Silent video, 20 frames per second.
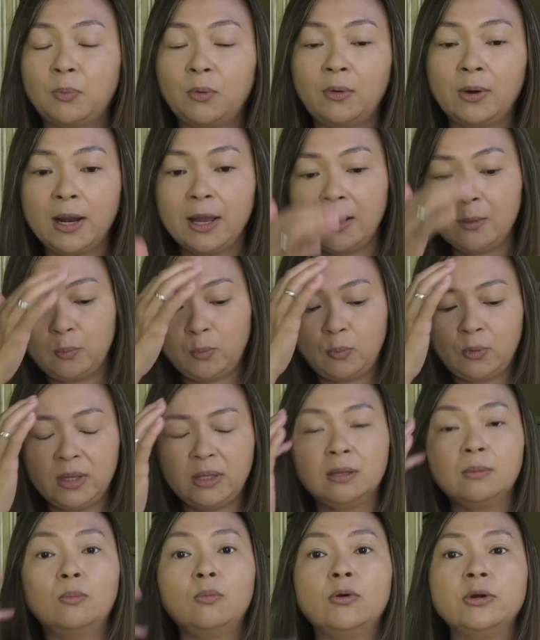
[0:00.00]
prepped
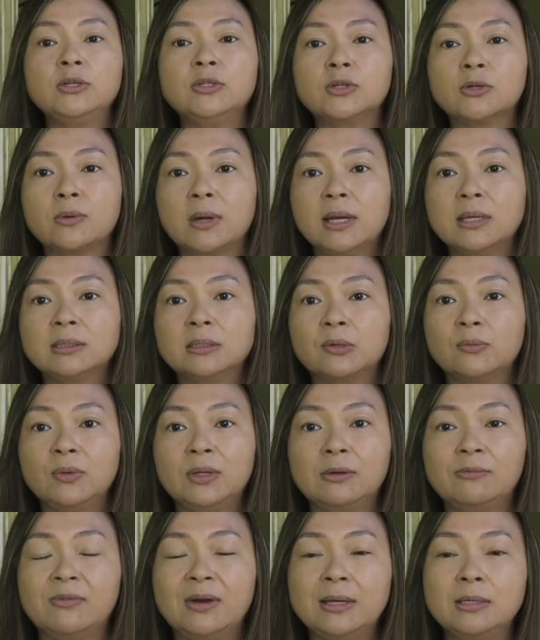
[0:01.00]
with a moisturizer,
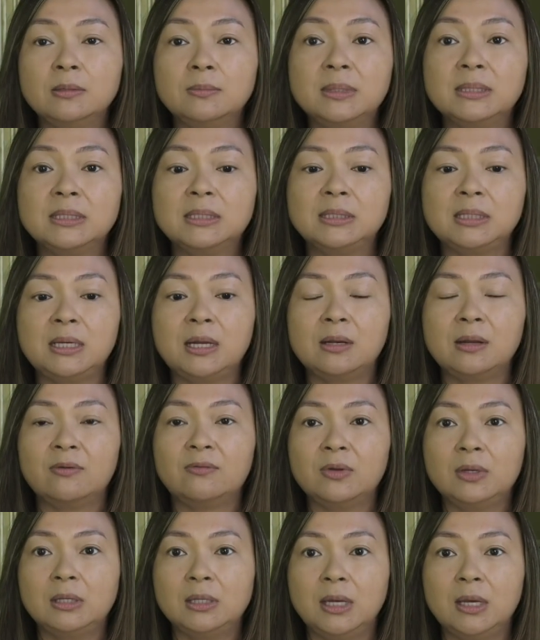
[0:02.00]
with a vitamin C and
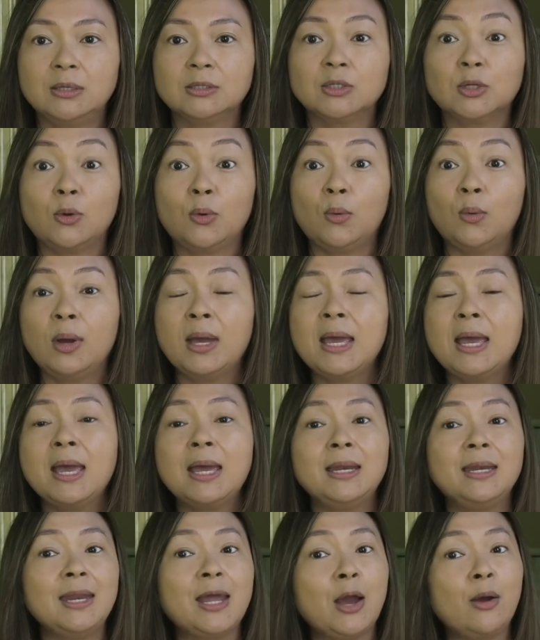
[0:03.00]
everything. So
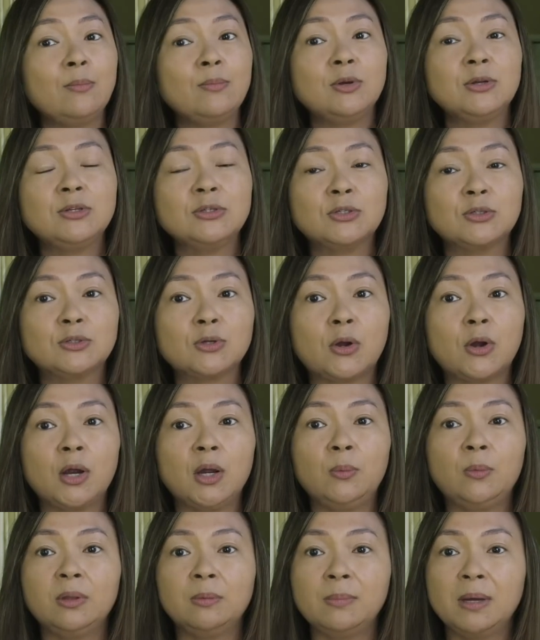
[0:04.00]
now I'm gonna
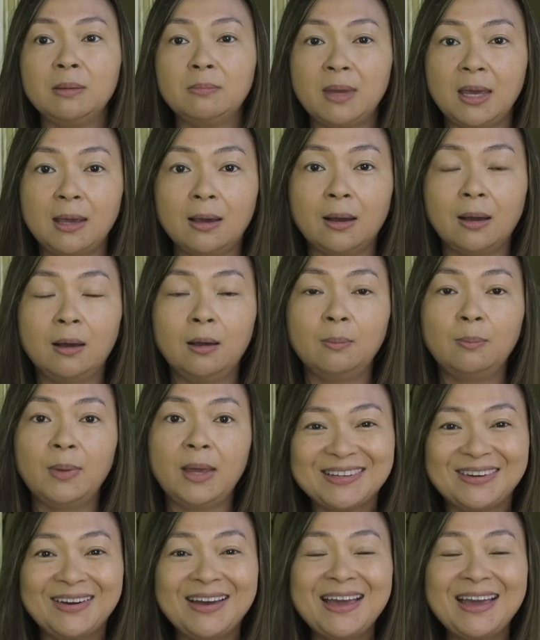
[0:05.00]
start with my makeup. So